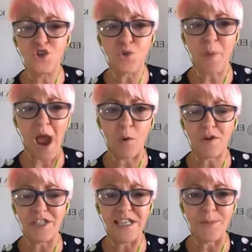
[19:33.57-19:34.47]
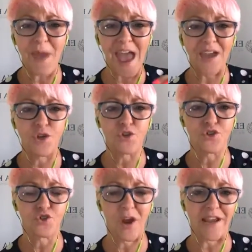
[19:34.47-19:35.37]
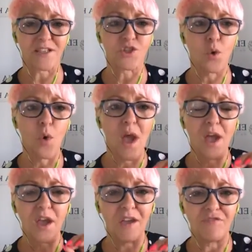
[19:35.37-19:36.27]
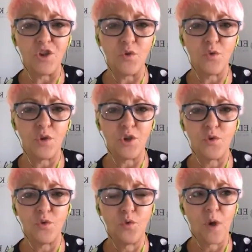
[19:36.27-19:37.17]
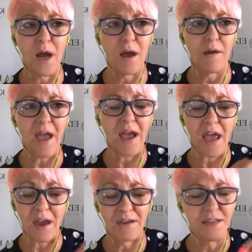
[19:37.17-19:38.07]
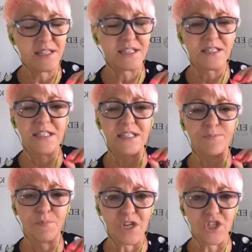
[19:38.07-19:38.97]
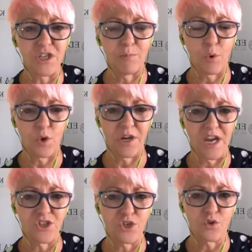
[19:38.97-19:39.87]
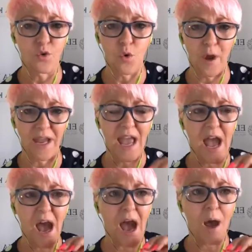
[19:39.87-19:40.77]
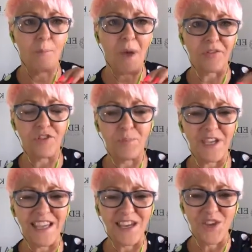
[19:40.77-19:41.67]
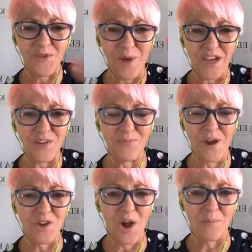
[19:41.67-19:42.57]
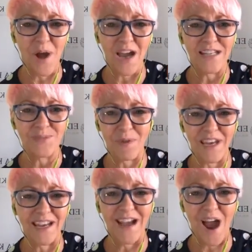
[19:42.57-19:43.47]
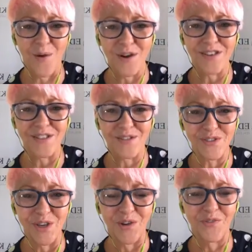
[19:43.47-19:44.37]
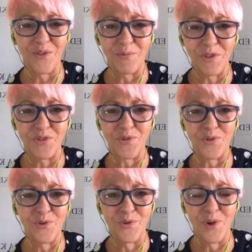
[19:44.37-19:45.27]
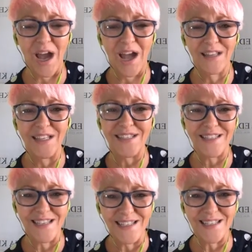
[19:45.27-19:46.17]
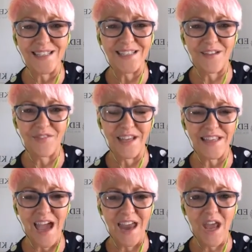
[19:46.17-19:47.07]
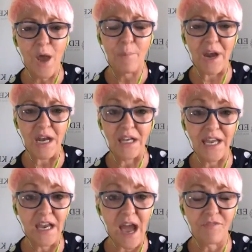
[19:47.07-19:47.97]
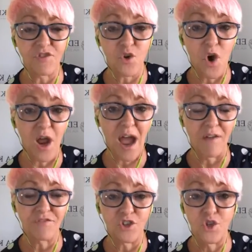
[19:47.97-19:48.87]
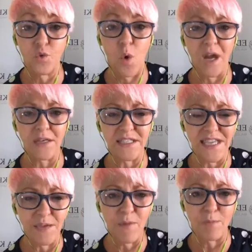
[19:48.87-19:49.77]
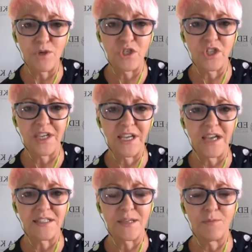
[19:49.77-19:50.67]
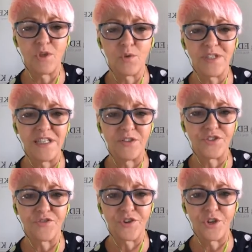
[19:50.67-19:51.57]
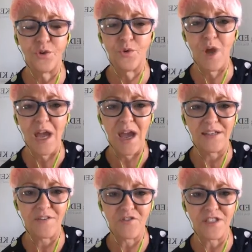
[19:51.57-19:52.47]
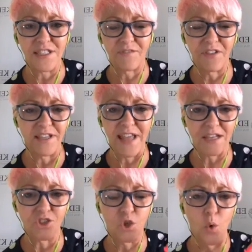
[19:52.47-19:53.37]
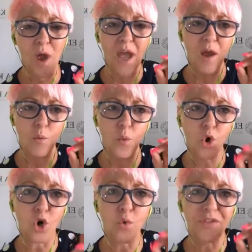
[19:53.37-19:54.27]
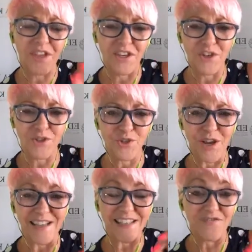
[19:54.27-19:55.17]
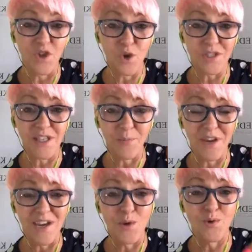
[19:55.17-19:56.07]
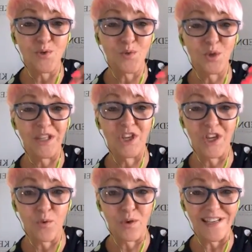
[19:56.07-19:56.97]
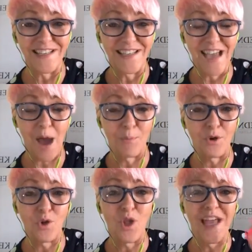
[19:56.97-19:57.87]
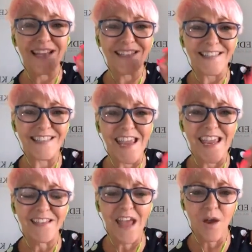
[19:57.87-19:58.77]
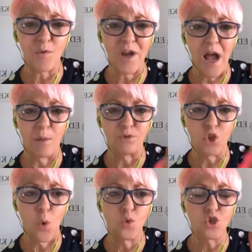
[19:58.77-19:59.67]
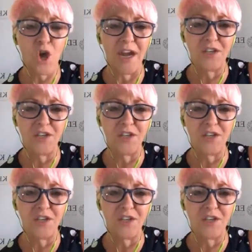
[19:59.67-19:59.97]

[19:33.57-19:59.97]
your power team and your strength. So if and this is especially important as you're growing. At the beginning, you might not mind spending hours, flipping through listings and stuff like that. But after you want team members looking at some of those deals for you, different stuff like that. So work within your strengths. If you're somebody who's really good at raising capital, stay in that realm. Don't try to